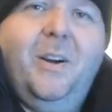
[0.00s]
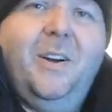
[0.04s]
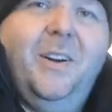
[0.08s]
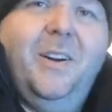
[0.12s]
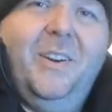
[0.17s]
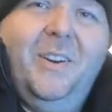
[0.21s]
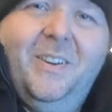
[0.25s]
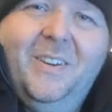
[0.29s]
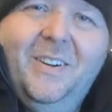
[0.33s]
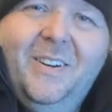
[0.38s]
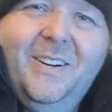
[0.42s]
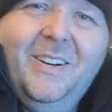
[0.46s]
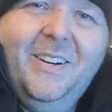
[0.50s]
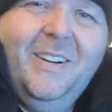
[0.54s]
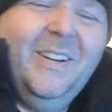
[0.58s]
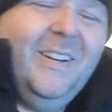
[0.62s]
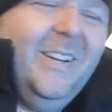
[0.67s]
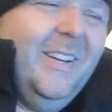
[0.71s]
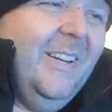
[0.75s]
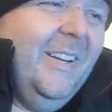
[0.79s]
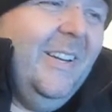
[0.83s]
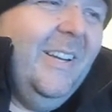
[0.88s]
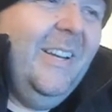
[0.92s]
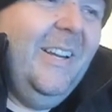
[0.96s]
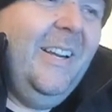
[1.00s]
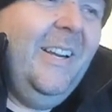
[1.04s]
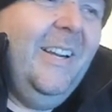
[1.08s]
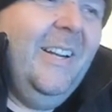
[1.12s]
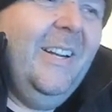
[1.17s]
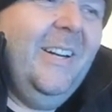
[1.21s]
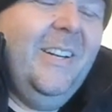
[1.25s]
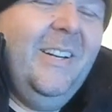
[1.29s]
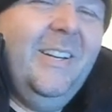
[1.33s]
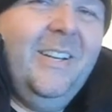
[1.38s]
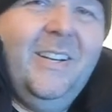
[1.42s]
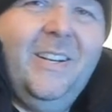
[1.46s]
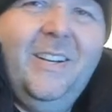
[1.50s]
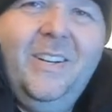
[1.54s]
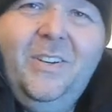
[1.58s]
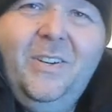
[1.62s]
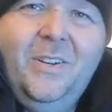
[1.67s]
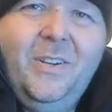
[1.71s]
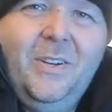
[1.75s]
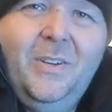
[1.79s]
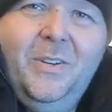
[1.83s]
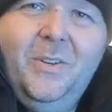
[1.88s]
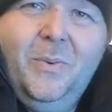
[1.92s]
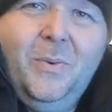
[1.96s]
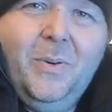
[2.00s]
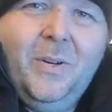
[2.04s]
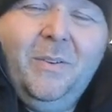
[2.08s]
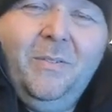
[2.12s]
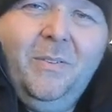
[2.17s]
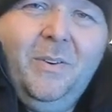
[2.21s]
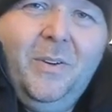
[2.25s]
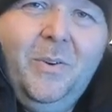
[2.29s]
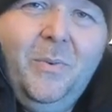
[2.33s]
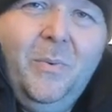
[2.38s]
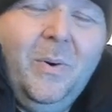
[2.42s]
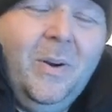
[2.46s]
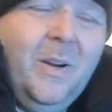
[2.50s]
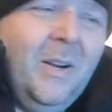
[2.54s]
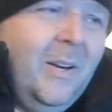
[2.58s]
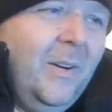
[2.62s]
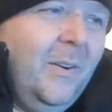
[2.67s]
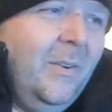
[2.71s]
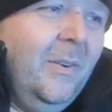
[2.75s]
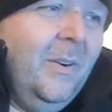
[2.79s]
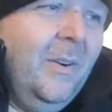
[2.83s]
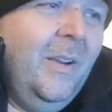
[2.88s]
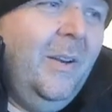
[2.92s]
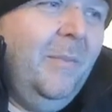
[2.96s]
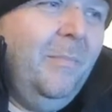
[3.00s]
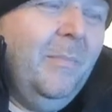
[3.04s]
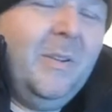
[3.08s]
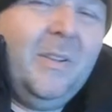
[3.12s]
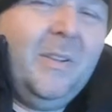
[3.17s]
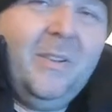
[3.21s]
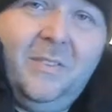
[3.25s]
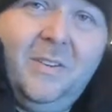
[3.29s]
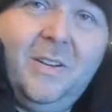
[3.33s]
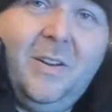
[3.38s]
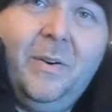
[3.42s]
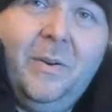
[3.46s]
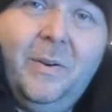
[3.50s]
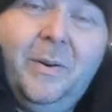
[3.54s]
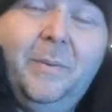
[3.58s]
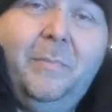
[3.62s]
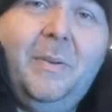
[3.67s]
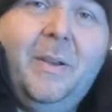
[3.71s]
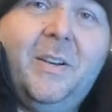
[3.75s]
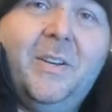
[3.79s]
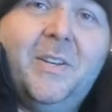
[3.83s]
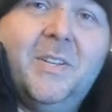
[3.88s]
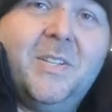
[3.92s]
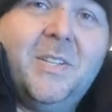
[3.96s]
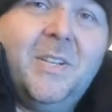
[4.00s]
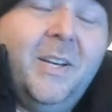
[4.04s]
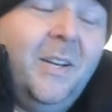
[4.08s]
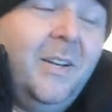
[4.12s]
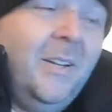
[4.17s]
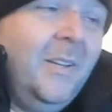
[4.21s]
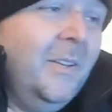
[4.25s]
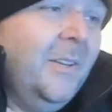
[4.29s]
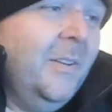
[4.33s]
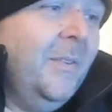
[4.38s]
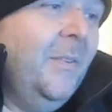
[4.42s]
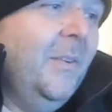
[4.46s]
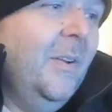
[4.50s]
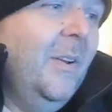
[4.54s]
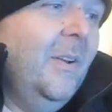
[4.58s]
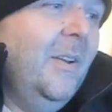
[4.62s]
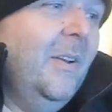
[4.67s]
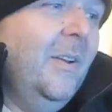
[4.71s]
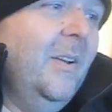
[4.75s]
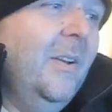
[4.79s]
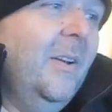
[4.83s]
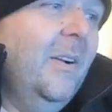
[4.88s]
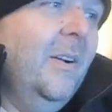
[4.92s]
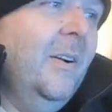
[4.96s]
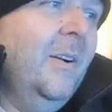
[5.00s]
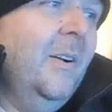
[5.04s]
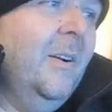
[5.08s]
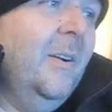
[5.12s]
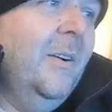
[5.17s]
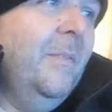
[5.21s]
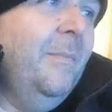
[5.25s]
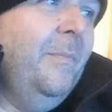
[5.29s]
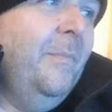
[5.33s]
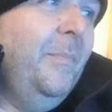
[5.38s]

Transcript: bar, and, uh, and you can do whatever you want, right? But this is how I'm going to make a salad. Um,